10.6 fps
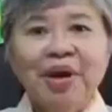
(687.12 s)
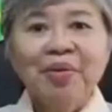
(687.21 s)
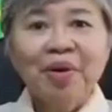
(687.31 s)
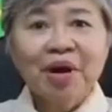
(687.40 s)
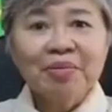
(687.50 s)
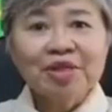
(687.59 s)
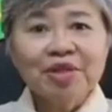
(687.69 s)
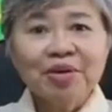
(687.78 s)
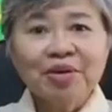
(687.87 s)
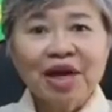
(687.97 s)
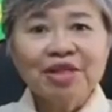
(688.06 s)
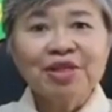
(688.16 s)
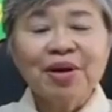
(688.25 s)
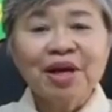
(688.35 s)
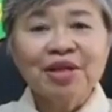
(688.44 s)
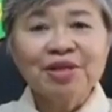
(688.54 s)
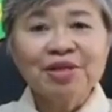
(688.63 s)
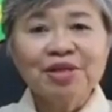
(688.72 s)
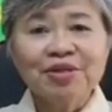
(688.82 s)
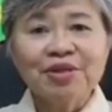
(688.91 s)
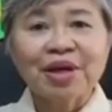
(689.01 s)
My warmest
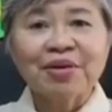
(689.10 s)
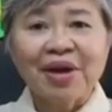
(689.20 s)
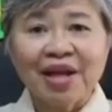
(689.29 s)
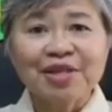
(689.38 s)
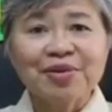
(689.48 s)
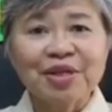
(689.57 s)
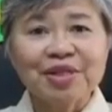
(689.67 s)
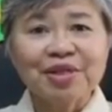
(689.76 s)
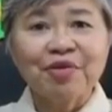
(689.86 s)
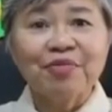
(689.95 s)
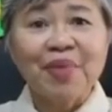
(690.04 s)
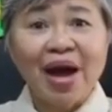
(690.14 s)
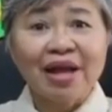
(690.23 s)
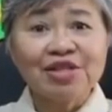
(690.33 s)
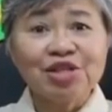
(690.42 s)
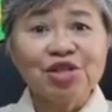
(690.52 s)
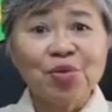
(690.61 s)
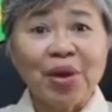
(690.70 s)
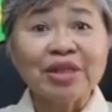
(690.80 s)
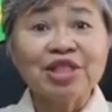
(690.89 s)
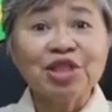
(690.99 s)
congratulations to the graduates of Batch
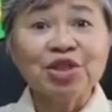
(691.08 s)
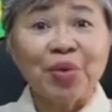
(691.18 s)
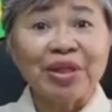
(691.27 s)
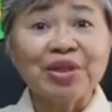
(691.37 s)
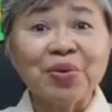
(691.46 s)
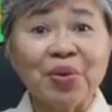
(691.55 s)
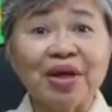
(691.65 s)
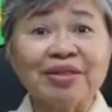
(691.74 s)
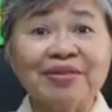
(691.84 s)
2021.